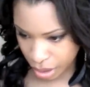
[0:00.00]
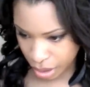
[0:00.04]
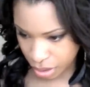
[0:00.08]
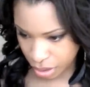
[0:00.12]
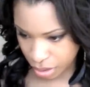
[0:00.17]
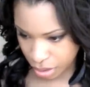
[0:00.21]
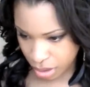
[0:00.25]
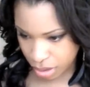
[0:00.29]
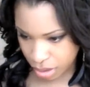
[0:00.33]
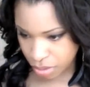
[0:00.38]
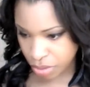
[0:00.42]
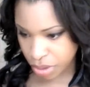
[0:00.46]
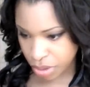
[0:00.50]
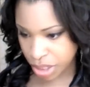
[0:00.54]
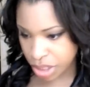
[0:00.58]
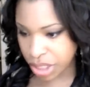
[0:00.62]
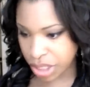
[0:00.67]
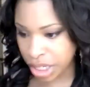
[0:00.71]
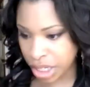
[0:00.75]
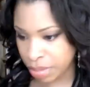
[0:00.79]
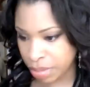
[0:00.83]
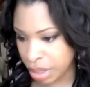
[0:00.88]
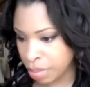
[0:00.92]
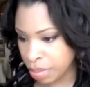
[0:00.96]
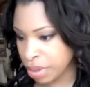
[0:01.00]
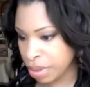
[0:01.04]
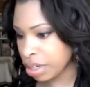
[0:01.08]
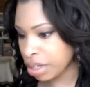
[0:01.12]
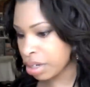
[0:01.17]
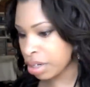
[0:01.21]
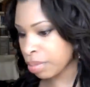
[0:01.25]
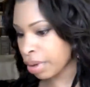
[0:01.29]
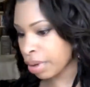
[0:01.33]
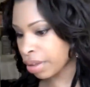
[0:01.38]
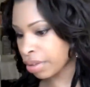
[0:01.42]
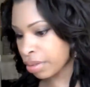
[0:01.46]
It doesn't really change my
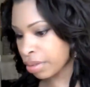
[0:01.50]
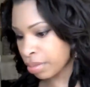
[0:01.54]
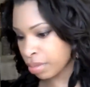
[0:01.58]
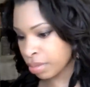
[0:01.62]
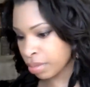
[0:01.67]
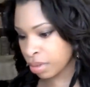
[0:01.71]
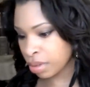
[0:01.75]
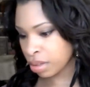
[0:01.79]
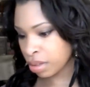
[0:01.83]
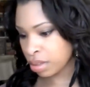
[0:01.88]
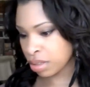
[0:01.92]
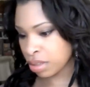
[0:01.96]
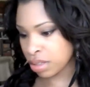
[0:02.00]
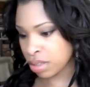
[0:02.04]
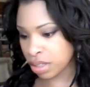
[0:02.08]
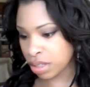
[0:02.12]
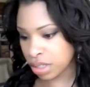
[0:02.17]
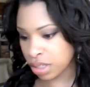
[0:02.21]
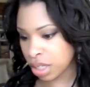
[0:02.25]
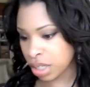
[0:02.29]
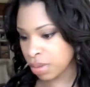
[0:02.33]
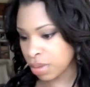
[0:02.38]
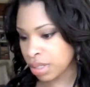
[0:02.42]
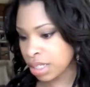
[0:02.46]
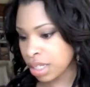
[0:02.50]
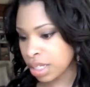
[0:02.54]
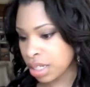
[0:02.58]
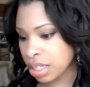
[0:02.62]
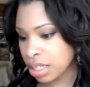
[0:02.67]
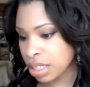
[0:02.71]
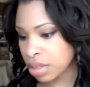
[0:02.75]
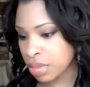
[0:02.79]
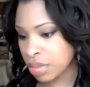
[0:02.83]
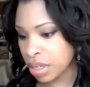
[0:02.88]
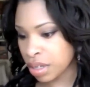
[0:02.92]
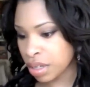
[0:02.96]
opinion about them, just because they were sent
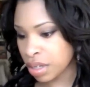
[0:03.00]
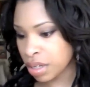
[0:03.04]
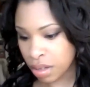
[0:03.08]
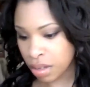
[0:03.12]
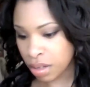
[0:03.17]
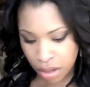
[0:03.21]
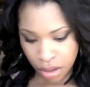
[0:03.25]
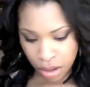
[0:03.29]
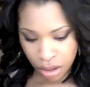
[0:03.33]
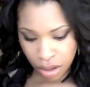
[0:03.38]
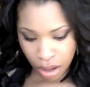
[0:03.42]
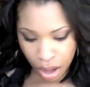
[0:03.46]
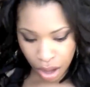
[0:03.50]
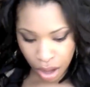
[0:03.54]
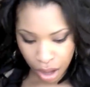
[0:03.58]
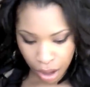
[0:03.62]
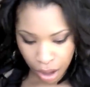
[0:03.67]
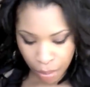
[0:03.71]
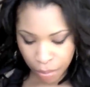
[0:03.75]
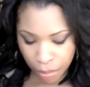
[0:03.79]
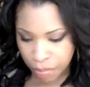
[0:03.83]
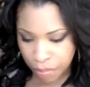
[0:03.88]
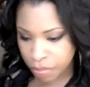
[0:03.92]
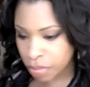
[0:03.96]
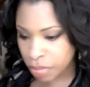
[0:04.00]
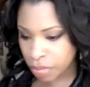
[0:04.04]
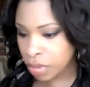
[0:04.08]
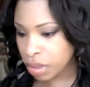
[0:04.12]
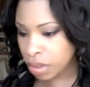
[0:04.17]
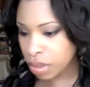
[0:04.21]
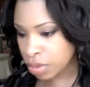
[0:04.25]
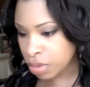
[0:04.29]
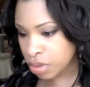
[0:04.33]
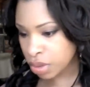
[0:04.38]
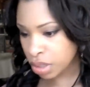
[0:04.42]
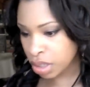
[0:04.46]
to me. Um,
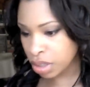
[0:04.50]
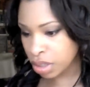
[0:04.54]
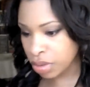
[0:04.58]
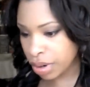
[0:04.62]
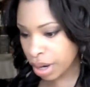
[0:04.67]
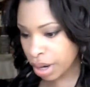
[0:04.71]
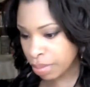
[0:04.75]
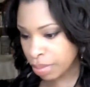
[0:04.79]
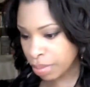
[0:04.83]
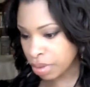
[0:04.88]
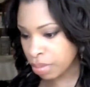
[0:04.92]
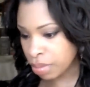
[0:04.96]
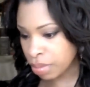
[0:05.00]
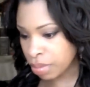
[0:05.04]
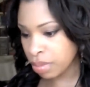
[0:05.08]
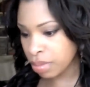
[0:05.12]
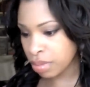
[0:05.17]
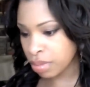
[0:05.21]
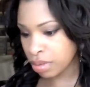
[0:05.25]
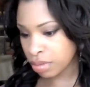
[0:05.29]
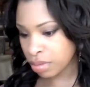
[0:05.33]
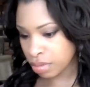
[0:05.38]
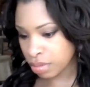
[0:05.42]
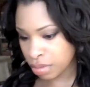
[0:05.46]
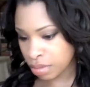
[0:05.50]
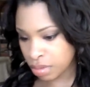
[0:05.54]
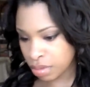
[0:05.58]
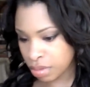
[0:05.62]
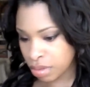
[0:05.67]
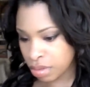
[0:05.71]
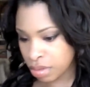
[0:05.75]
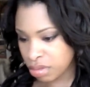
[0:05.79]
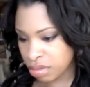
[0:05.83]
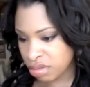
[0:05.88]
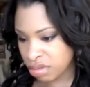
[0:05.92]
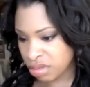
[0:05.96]
I'm trying to grab them. I'm
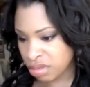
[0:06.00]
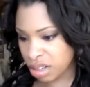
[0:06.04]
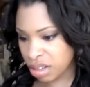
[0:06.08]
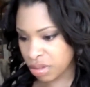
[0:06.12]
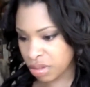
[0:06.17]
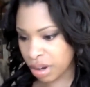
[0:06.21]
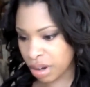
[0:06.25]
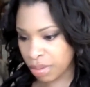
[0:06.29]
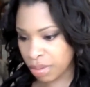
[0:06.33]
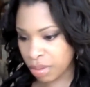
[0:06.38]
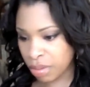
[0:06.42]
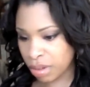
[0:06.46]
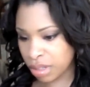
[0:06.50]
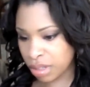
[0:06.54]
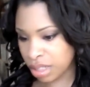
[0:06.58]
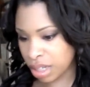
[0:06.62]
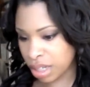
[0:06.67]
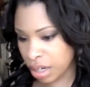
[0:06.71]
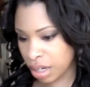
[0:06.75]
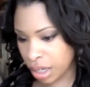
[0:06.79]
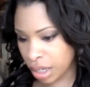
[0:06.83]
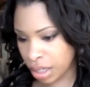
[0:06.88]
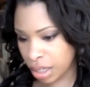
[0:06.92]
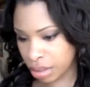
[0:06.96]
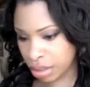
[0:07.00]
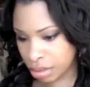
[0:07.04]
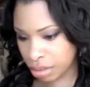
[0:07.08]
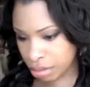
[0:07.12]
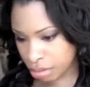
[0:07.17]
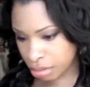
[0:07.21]
trying to grab the ones I like.